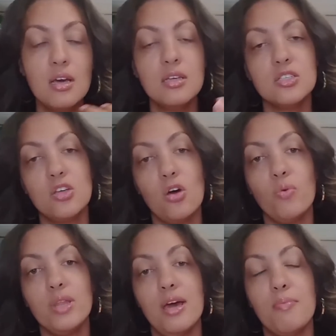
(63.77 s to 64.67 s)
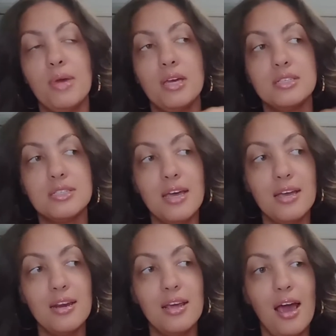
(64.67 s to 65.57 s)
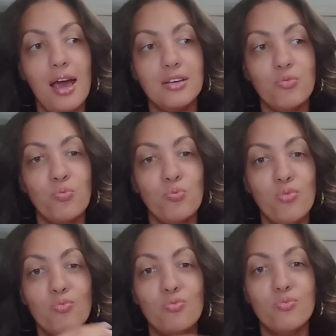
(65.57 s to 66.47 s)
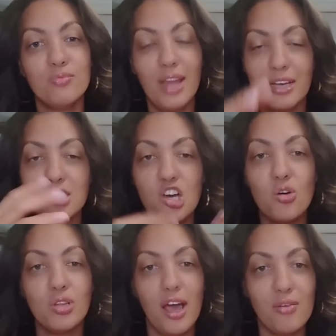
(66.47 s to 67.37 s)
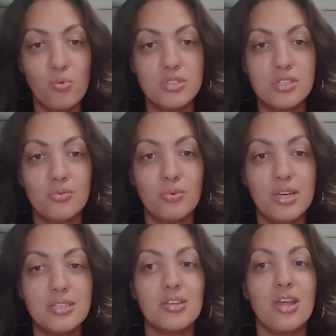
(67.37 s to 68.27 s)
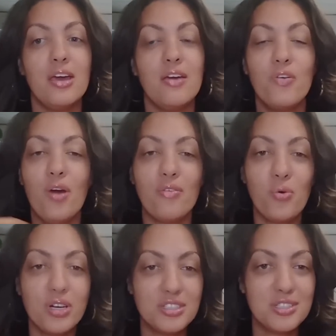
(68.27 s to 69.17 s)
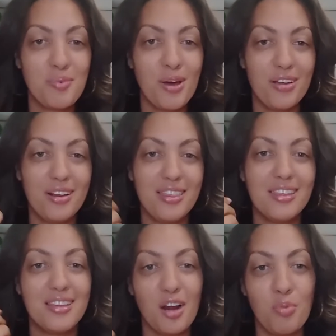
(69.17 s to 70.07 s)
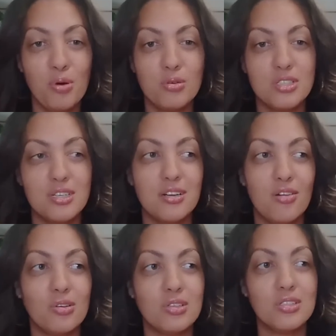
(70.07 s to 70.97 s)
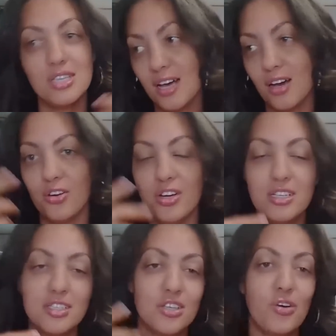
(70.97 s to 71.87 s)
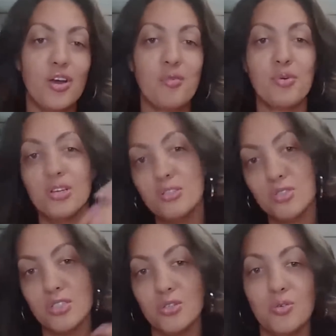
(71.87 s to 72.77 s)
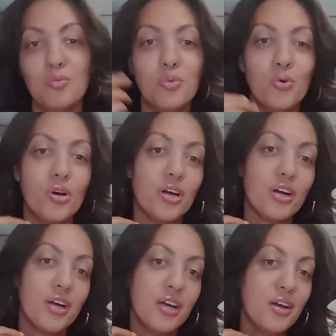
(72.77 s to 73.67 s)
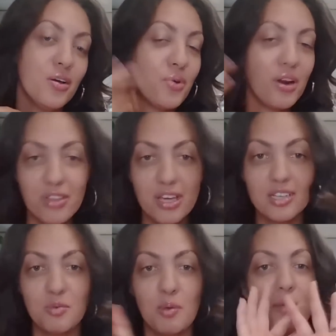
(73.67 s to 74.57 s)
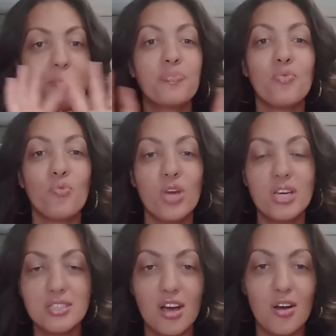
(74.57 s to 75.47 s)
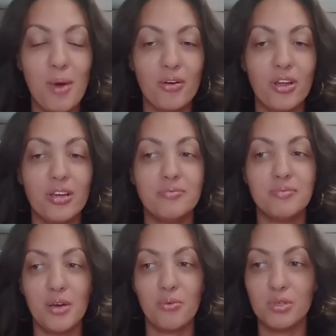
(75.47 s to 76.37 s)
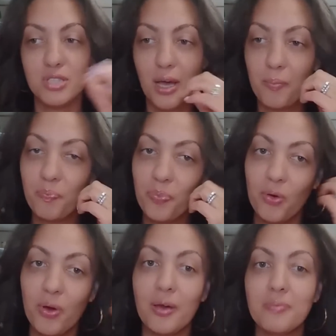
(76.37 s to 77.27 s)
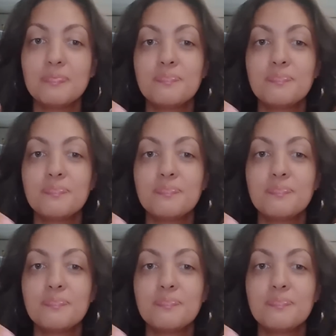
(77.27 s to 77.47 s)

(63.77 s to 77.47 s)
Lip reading: So with that being said, I like to go live once a week so that if you have questions about anything that I posted on TikTok or Instagram or YouTube or whatever the case may be, we can talk about it in real time. Okay.